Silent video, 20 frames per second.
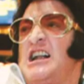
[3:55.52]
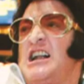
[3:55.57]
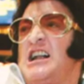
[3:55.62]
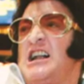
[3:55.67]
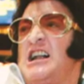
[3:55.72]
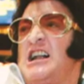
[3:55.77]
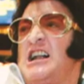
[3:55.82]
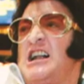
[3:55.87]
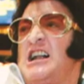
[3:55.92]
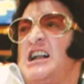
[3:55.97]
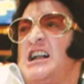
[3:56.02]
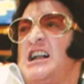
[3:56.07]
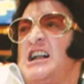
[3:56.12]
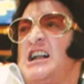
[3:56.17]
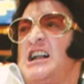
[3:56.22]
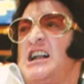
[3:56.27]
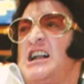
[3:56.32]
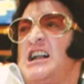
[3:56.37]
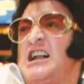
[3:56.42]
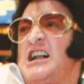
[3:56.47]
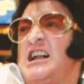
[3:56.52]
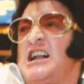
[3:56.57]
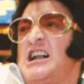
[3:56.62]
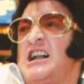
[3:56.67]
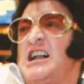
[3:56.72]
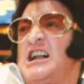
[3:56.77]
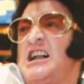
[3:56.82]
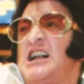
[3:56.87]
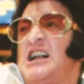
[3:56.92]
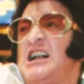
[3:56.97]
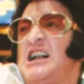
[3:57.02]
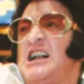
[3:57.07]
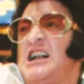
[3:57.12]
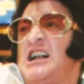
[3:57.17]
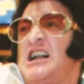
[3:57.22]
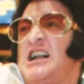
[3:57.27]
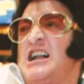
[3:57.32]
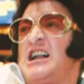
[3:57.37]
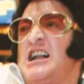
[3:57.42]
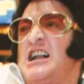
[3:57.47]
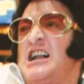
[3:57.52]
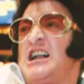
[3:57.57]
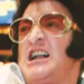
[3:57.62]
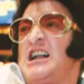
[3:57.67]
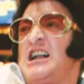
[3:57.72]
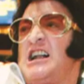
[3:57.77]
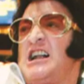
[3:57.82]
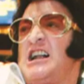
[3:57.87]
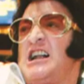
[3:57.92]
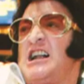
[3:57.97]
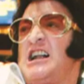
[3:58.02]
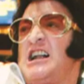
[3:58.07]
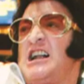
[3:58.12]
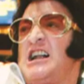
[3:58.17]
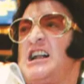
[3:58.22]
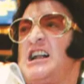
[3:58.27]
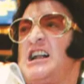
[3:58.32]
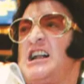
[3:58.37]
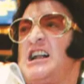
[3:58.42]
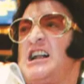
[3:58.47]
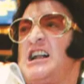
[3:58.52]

(silent)